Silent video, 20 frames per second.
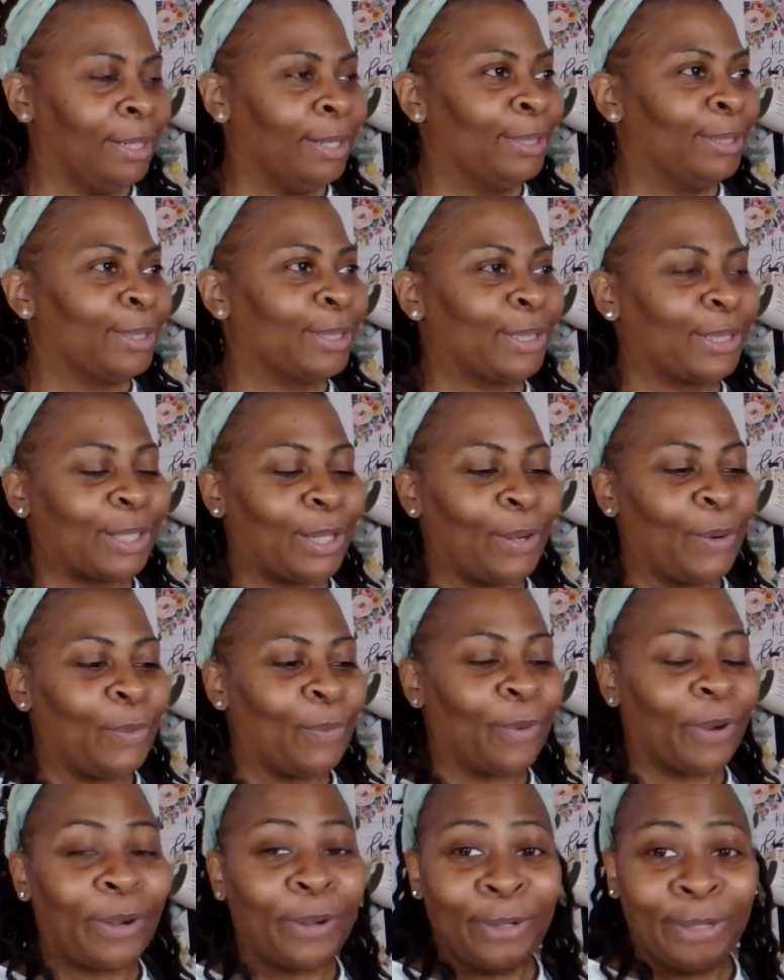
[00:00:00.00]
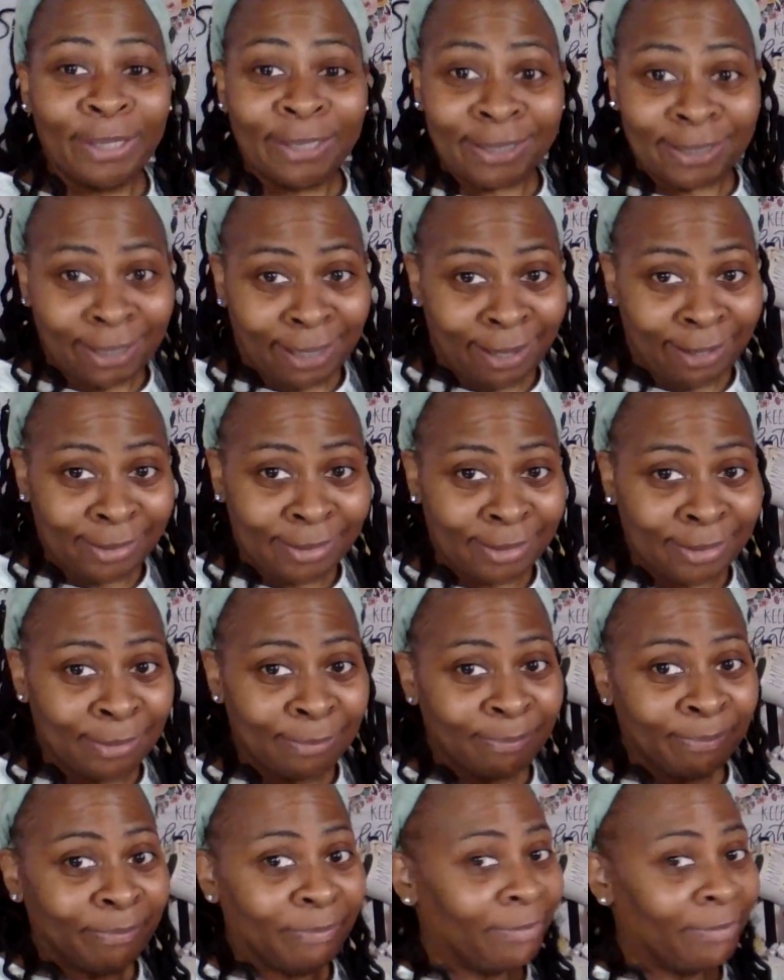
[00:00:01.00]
Yeah. So we're going to taste